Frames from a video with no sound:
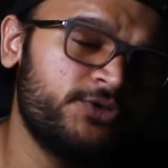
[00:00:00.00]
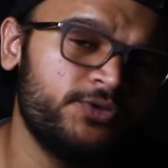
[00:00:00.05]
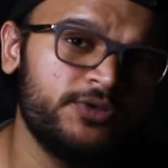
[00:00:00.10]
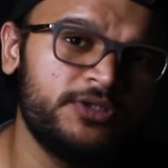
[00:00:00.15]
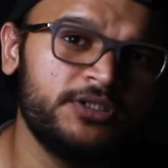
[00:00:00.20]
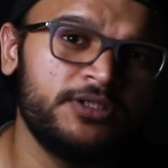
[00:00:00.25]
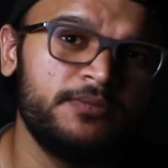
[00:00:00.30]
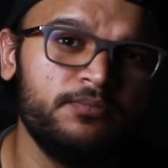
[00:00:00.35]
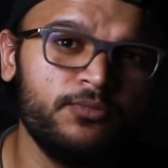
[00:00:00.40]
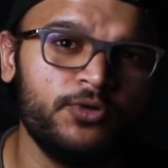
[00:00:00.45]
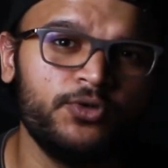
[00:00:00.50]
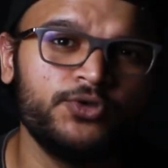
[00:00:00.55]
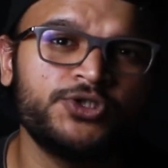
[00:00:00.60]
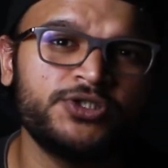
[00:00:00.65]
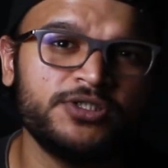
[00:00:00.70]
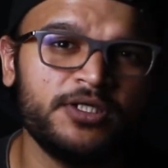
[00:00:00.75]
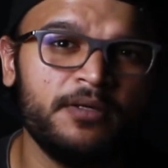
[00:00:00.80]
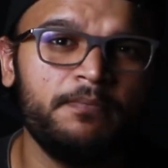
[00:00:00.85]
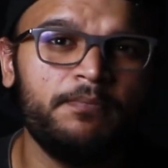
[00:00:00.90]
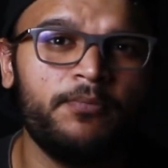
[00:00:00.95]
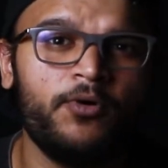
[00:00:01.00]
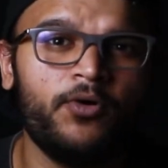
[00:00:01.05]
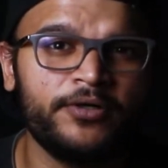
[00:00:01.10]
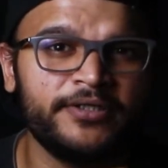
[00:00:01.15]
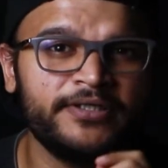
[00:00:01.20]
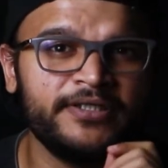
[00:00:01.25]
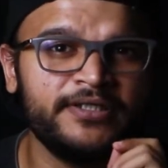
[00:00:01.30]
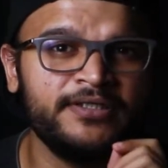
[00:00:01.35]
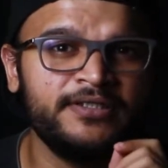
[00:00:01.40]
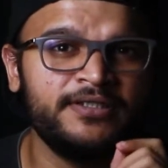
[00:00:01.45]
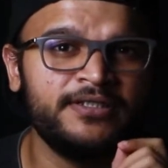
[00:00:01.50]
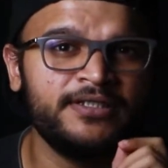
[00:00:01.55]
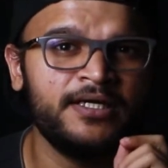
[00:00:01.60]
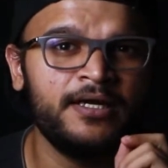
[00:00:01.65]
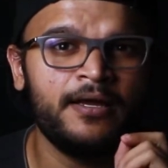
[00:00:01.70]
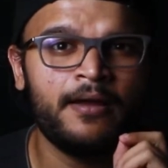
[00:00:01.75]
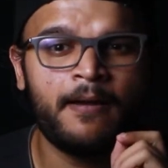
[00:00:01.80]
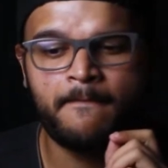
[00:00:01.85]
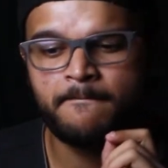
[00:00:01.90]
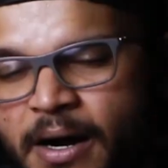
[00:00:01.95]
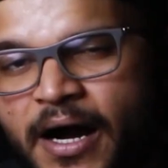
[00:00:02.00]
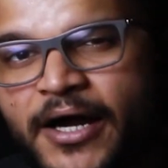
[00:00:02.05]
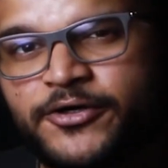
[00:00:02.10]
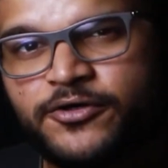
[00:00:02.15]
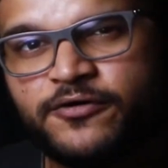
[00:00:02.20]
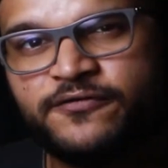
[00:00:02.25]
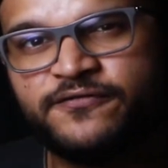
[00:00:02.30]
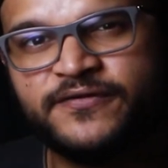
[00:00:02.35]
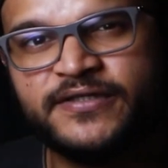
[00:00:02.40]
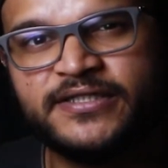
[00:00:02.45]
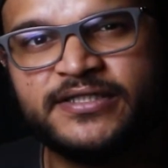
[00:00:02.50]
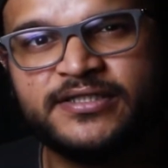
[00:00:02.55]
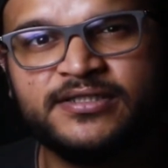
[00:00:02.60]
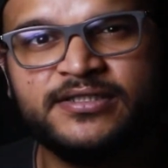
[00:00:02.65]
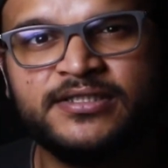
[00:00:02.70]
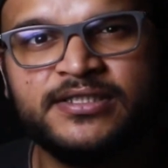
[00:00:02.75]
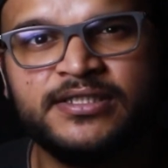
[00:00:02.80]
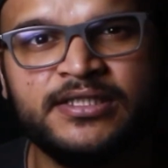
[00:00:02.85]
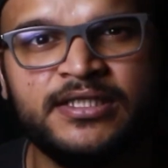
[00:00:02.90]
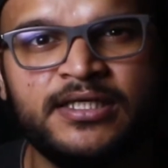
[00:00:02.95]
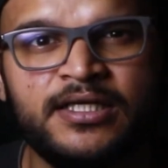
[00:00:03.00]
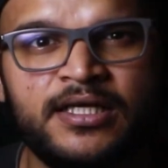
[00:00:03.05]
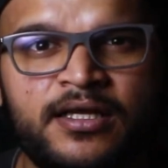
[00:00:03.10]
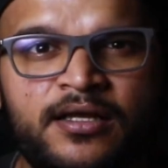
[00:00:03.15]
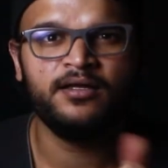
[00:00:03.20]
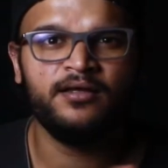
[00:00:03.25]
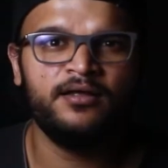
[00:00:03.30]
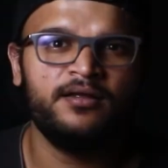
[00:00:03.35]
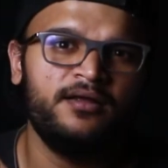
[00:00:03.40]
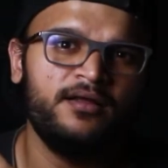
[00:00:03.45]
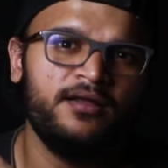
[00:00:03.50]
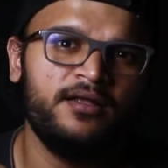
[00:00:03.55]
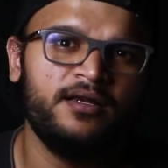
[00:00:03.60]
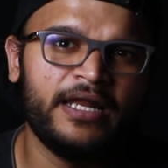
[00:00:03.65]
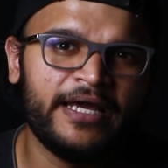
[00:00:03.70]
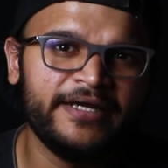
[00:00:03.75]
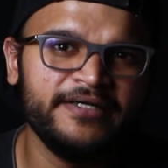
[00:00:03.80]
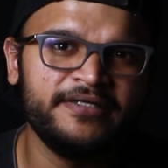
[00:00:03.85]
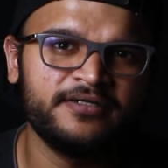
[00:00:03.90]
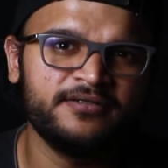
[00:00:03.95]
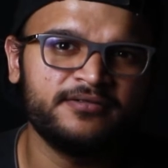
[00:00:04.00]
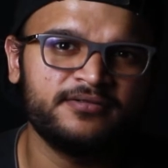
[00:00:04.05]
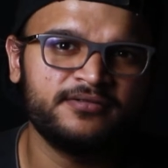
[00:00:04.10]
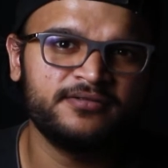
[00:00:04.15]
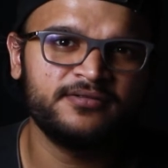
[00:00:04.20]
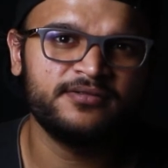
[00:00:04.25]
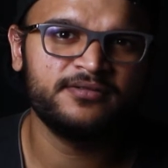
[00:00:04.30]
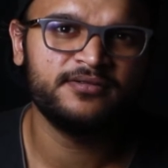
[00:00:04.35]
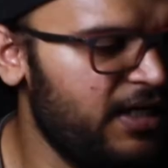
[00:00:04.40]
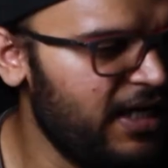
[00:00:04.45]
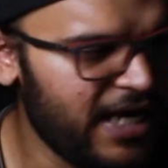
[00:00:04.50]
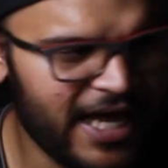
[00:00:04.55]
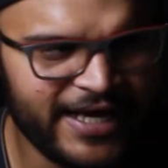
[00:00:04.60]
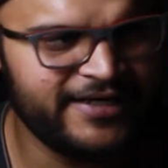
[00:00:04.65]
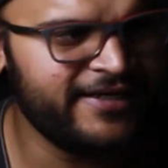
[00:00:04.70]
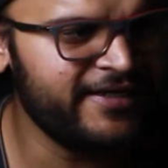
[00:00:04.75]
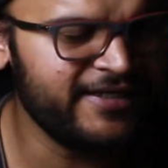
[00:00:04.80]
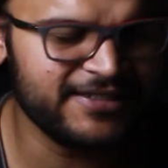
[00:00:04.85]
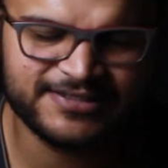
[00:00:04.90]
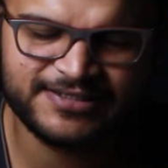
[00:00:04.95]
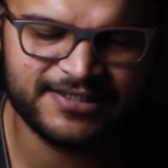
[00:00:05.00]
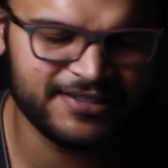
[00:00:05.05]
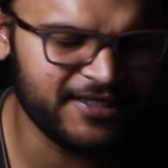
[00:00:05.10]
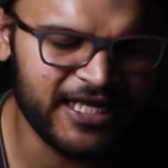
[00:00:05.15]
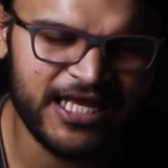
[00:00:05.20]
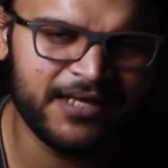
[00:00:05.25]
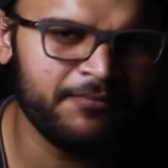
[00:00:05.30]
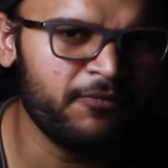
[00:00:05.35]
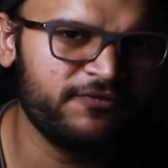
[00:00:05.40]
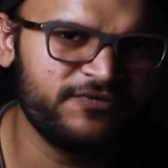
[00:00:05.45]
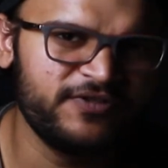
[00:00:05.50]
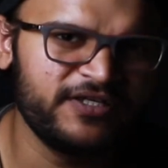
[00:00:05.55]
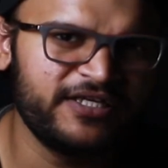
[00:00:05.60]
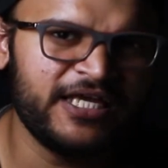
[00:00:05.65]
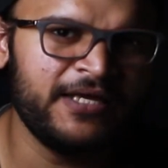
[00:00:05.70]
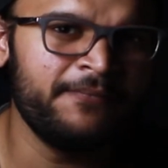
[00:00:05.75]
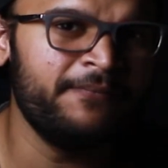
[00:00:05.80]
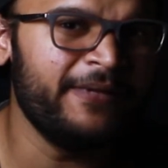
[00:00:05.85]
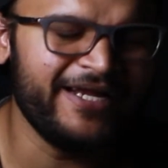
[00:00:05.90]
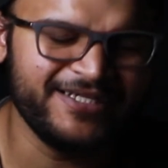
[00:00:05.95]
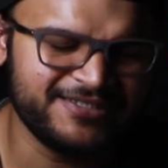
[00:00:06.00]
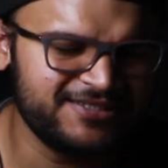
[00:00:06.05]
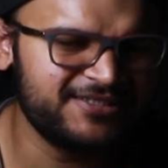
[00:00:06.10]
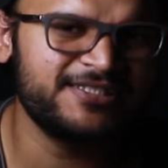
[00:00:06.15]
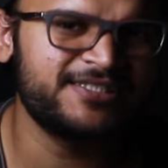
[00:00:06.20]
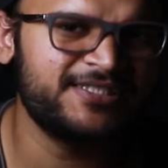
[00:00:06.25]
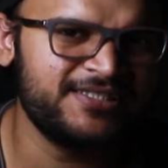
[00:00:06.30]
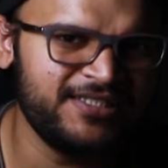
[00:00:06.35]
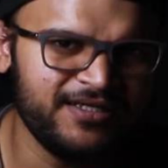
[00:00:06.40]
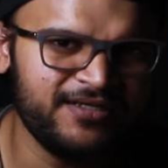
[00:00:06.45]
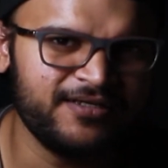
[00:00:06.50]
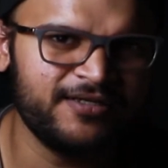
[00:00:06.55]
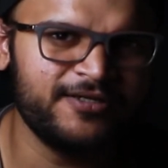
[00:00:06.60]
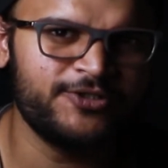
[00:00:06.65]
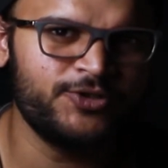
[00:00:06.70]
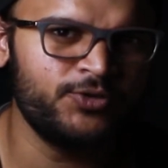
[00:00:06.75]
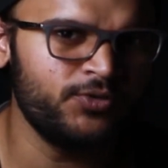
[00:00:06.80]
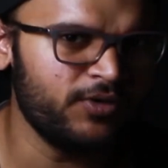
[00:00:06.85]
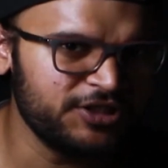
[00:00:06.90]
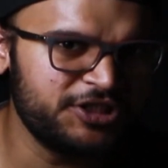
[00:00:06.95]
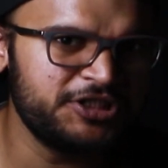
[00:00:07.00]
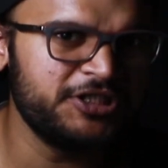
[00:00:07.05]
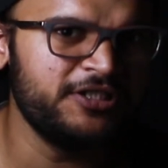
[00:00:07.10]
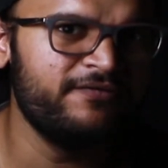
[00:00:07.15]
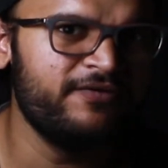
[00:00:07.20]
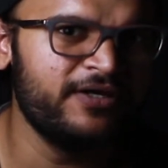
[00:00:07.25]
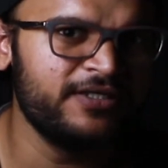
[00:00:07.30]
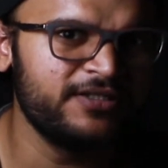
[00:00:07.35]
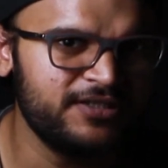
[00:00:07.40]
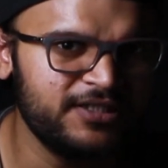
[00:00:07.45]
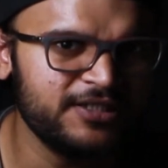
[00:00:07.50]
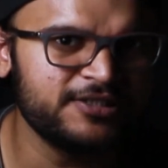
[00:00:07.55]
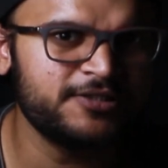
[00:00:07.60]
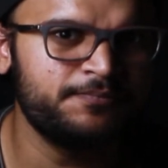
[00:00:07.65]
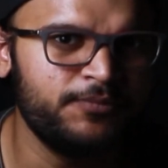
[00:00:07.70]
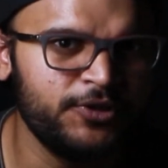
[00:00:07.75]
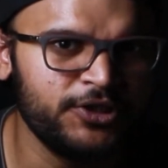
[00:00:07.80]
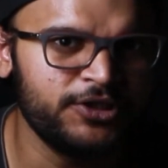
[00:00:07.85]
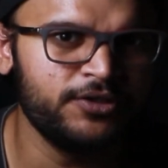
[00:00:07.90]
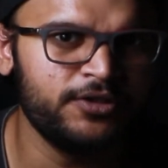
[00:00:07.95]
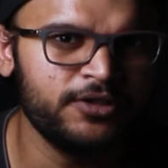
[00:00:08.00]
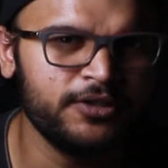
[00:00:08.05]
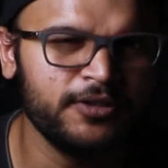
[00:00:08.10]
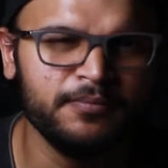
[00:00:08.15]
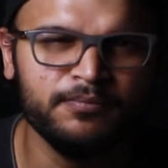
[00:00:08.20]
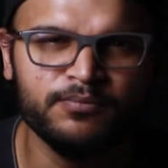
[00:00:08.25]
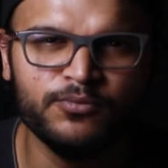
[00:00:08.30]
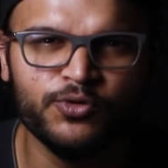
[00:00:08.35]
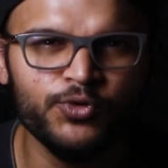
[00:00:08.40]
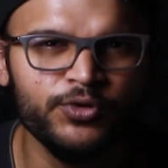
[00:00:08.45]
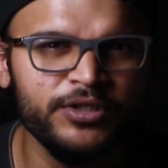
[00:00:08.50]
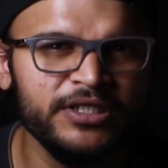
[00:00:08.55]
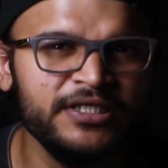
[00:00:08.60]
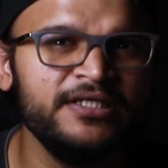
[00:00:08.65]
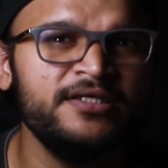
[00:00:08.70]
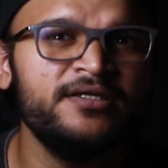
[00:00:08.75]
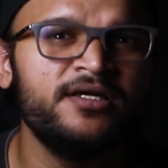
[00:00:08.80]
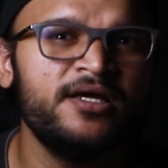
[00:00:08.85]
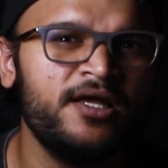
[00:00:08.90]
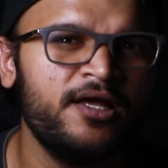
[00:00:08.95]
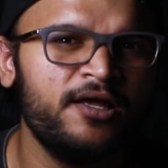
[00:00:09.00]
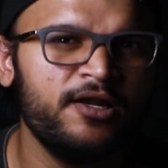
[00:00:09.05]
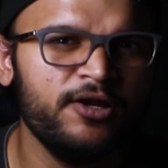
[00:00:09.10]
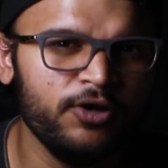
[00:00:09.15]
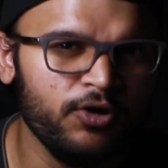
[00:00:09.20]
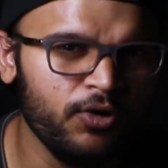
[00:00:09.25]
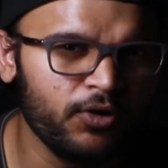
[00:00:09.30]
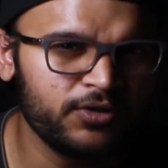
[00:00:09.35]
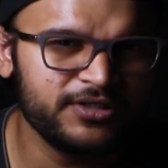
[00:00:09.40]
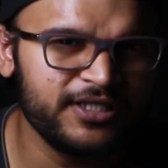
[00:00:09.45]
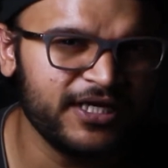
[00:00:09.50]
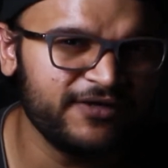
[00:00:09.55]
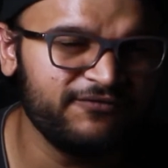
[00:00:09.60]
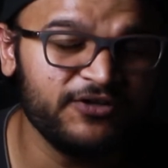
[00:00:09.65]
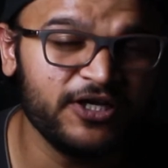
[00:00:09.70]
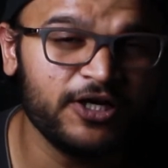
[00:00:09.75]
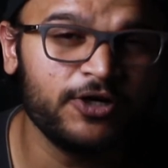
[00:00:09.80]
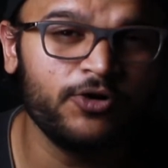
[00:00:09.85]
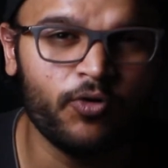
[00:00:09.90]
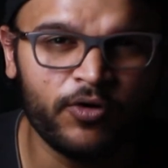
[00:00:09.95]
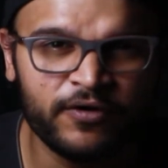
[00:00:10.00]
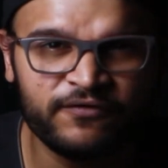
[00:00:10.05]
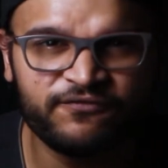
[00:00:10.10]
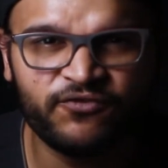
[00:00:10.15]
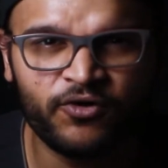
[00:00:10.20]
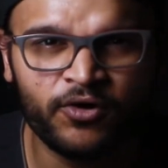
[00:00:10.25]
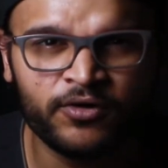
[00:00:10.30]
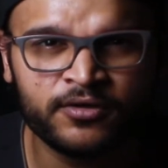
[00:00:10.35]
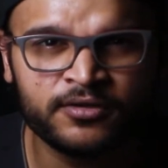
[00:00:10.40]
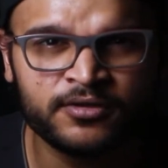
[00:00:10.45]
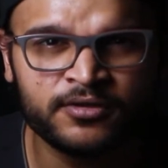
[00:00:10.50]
to the most important part of it: lighting. Lighting is the name of the game. It's the secret to achieving this particular moody look that we are going for.